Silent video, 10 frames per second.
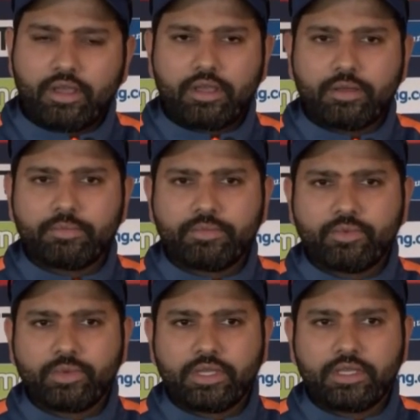Uh,
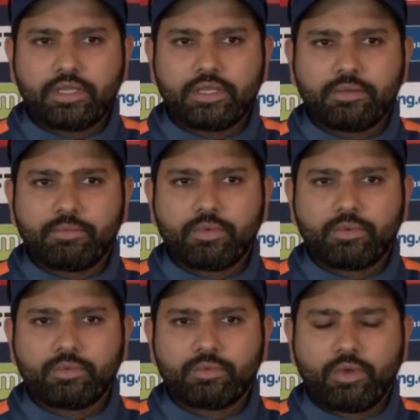we
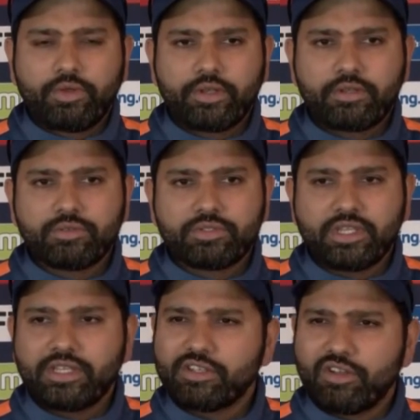wanted to
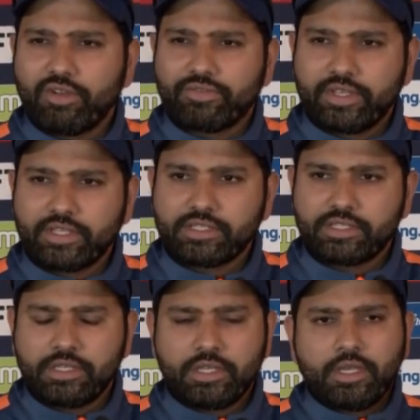change a lot of
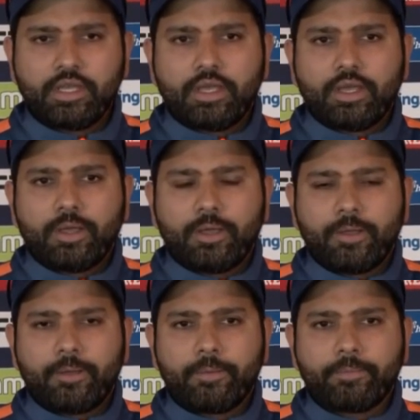things,
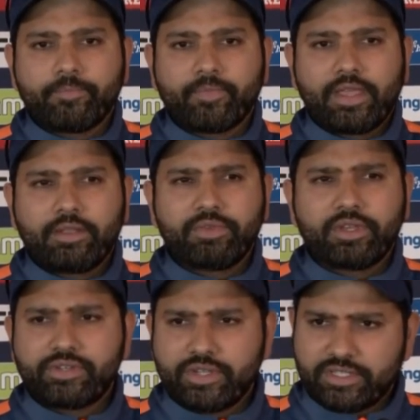um, and we
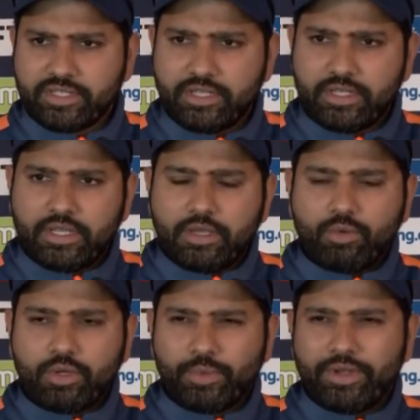addressed
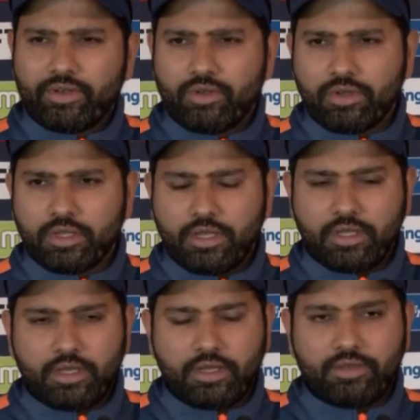what went wrong
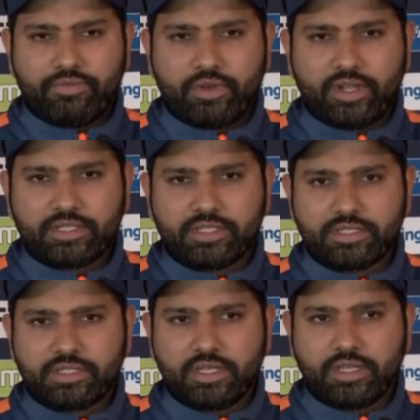uh, for
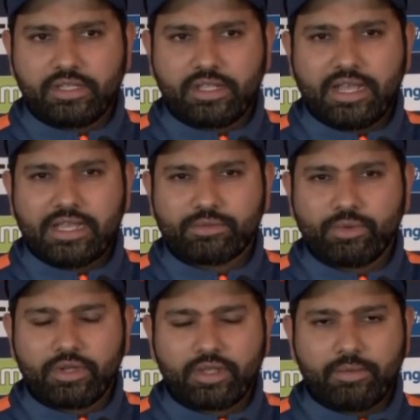us uh, in the last
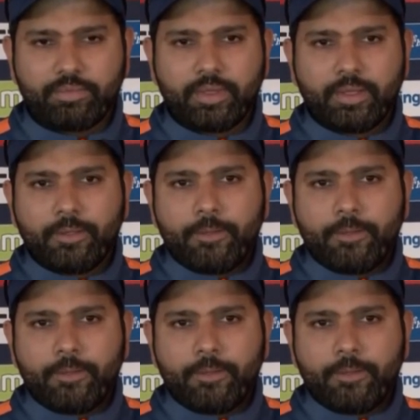World Cup.